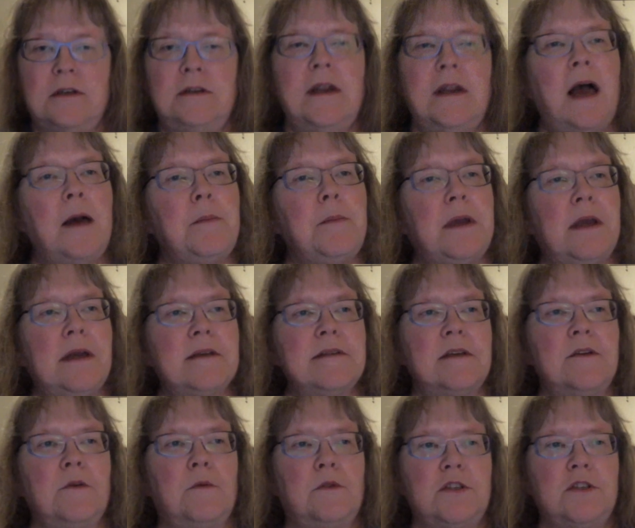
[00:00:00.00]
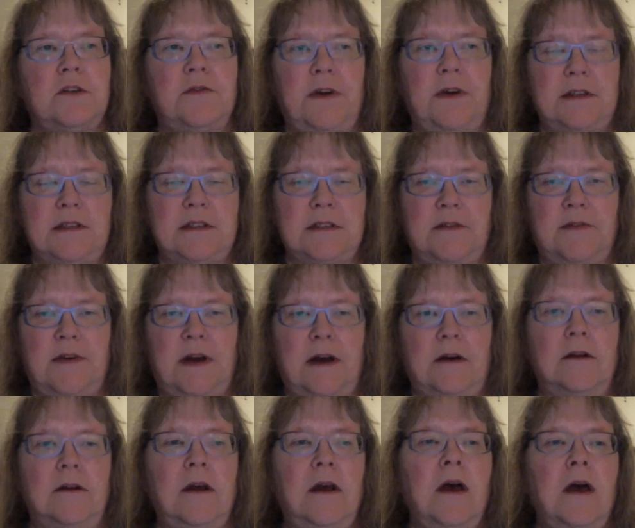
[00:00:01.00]
Not because I don't want you to find stuff
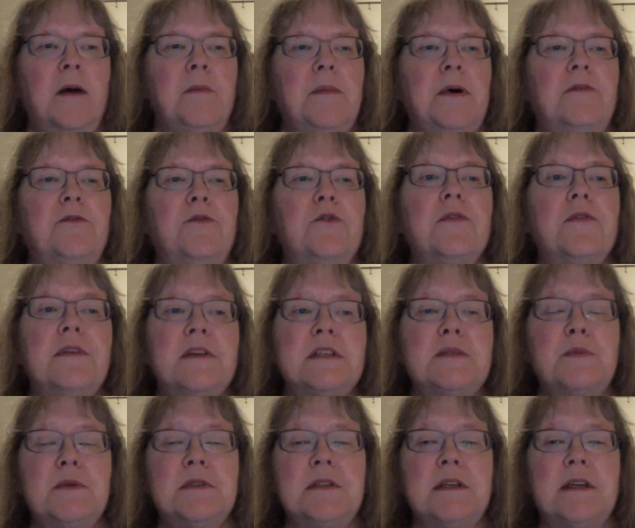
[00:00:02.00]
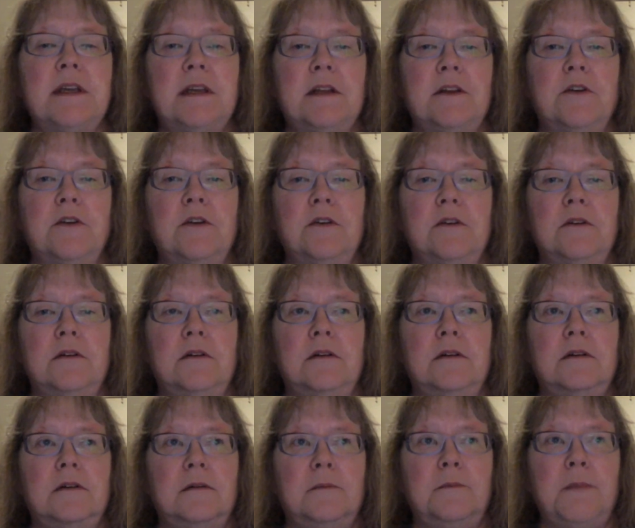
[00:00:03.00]
out, but for this particular
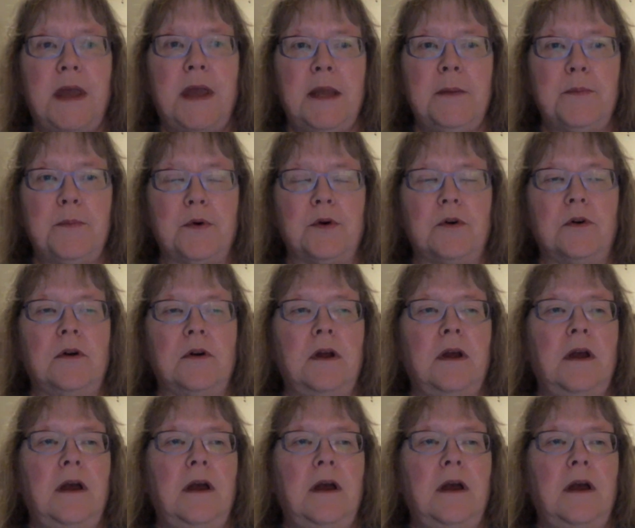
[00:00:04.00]
paper,